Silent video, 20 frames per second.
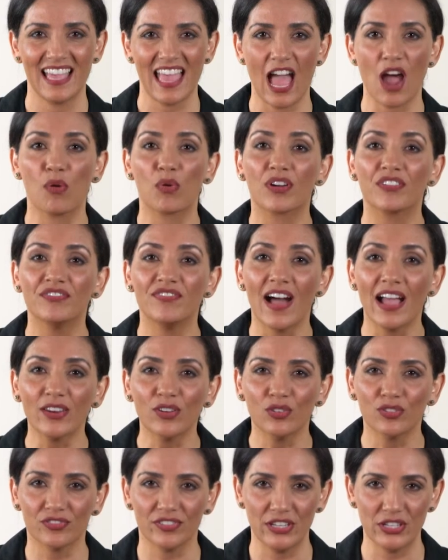Our
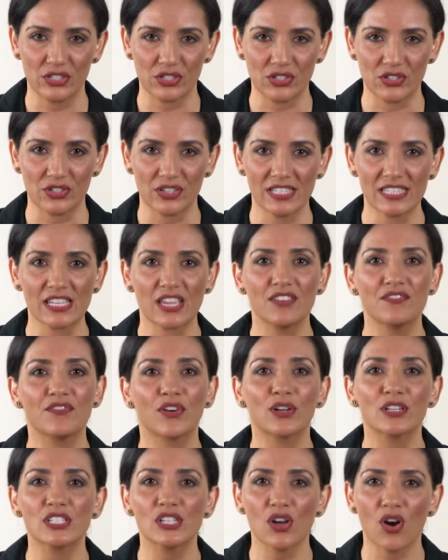final feature is
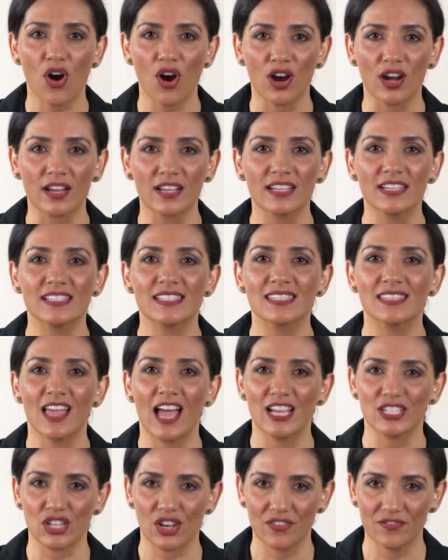convert to arc
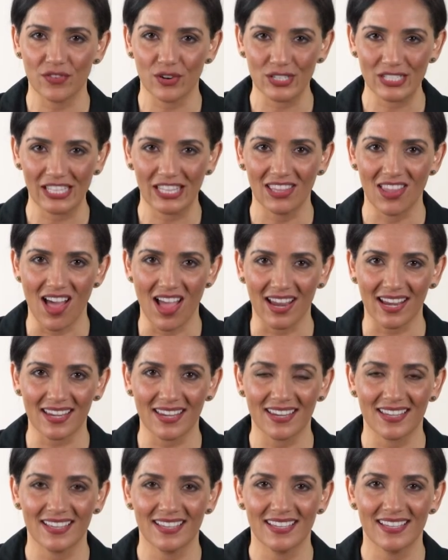slash convert to line.